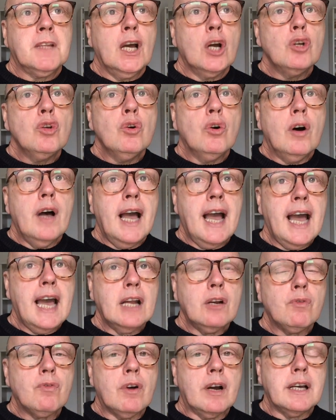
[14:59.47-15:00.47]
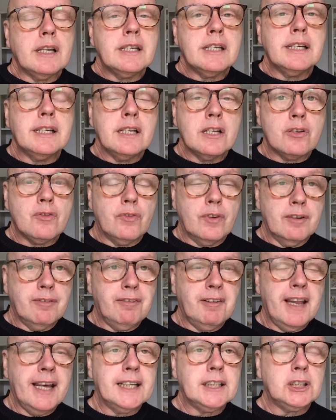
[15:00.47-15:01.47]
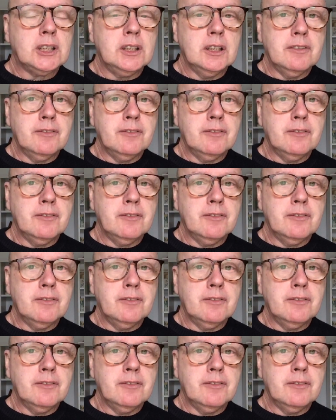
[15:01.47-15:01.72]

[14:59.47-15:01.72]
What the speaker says: Your handwriting is a reflection